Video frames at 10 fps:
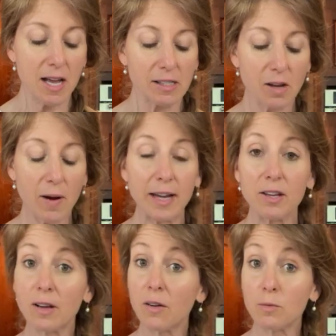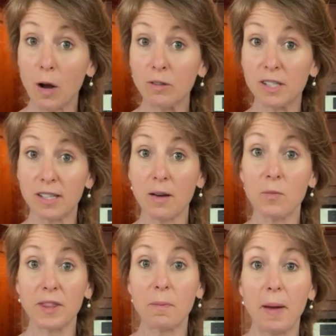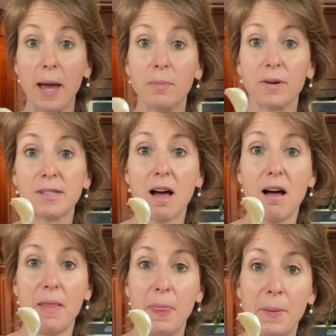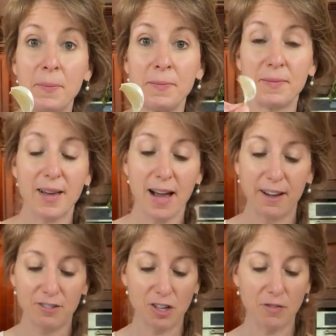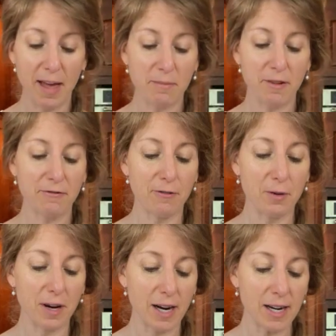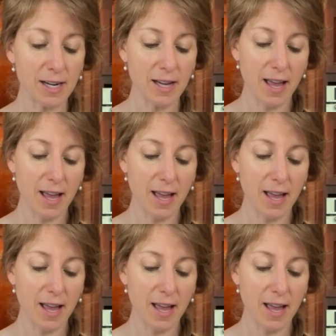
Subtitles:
So I roast them with the papers on them. I've shown that before.